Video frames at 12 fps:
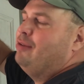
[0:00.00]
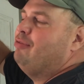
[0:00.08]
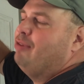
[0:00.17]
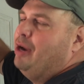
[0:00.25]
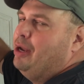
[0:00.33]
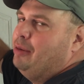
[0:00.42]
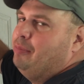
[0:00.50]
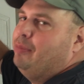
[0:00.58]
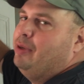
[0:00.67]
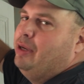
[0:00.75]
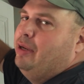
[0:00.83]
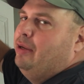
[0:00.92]
frame,
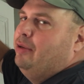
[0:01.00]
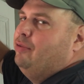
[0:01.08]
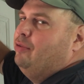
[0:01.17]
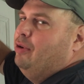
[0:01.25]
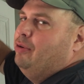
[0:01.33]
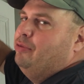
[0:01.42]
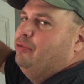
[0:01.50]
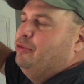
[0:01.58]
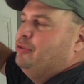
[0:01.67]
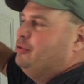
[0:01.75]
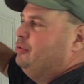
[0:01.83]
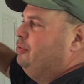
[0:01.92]
so
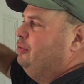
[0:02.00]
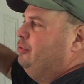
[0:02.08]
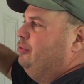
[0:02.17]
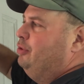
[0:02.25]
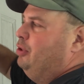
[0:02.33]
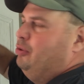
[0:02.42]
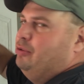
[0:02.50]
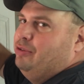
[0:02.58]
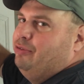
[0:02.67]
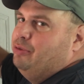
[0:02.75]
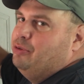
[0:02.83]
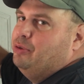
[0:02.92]
there's a
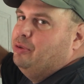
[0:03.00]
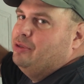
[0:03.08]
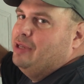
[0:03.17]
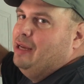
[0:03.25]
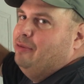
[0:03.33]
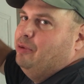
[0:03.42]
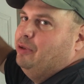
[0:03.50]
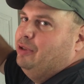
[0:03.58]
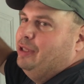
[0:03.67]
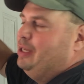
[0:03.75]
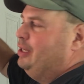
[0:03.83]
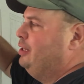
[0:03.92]
few tools that we'll
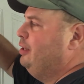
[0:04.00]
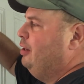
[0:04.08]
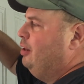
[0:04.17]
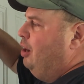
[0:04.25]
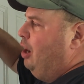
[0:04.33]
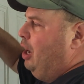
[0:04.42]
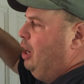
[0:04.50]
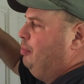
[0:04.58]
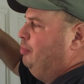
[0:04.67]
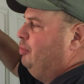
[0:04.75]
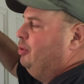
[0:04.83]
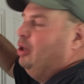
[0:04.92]
need. A
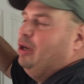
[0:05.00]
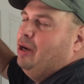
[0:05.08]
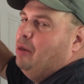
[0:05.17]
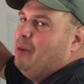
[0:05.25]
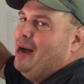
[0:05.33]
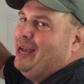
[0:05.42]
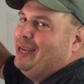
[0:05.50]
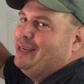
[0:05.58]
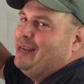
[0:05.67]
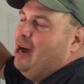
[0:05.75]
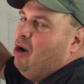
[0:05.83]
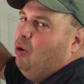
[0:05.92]
pine
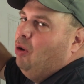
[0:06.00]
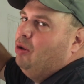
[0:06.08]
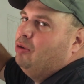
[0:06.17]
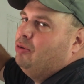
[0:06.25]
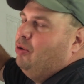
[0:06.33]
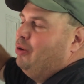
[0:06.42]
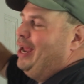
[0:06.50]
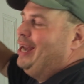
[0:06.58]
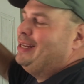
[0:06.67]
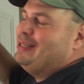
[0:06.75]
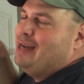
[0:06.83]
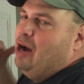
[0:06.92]
dowel or
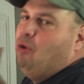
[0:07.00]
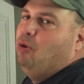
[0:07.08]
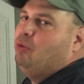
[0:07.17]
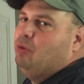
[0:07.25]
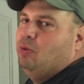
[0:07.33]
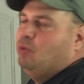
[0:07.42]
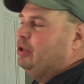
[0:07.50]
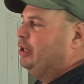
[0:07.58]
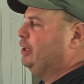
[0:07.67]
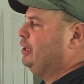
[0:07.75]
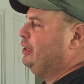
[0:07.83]
any dowel will work.